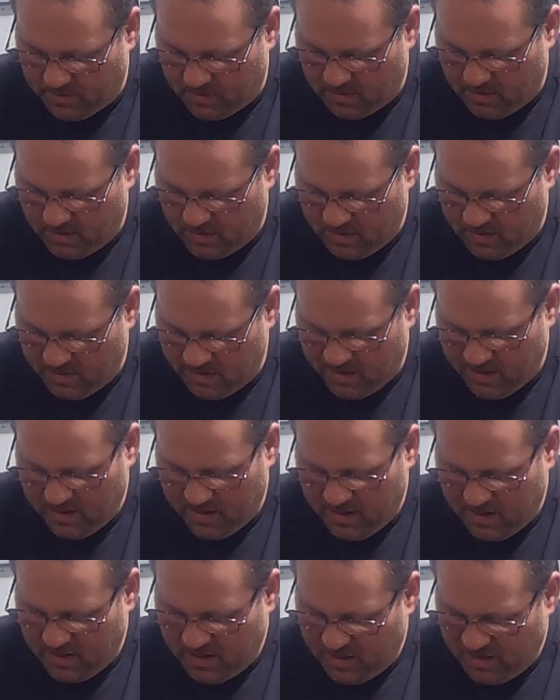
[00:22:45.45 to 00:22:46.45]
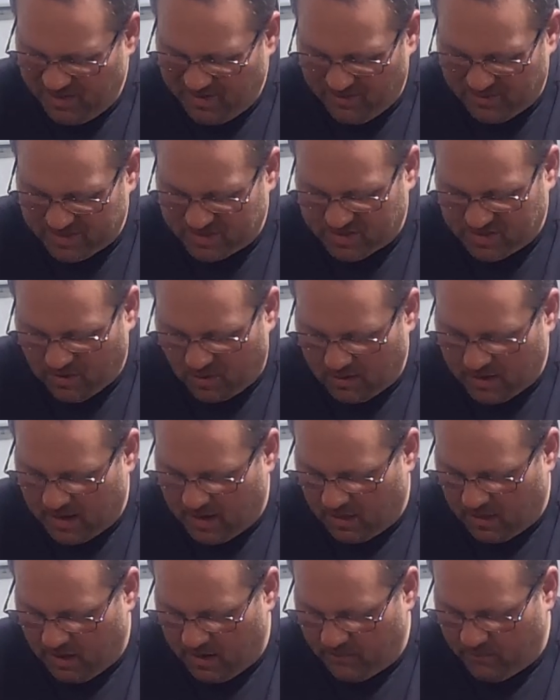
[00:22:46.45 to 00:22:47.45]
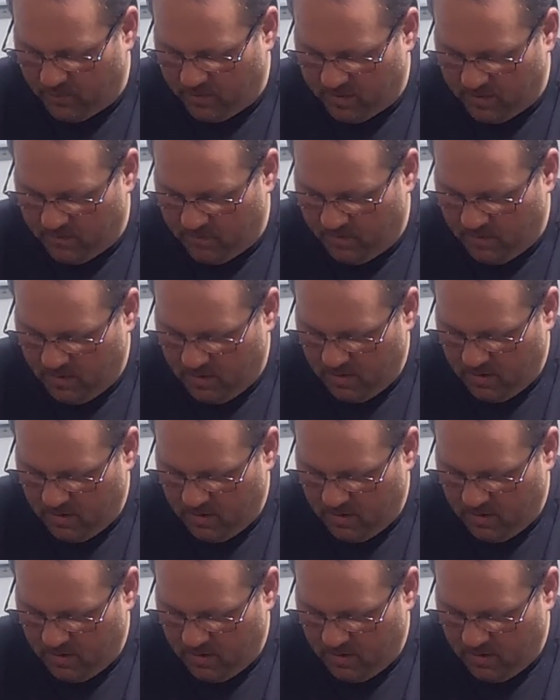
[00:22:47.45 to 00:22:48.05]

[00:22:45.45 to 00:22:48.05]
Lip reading: And you don't wanna start out like with them